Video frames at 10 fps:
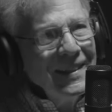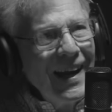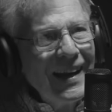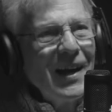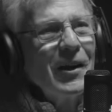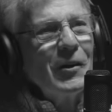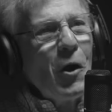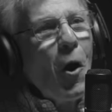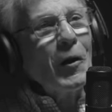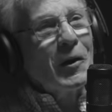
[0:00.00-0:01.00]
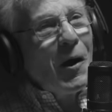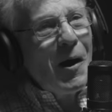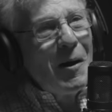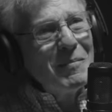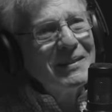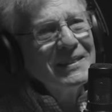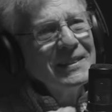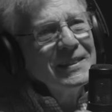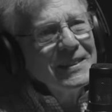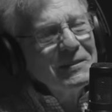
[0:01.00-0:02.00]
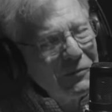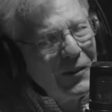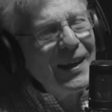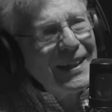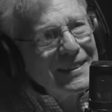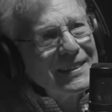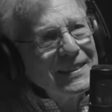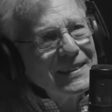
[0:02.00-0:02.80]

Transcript: And I got an ARCOM for that.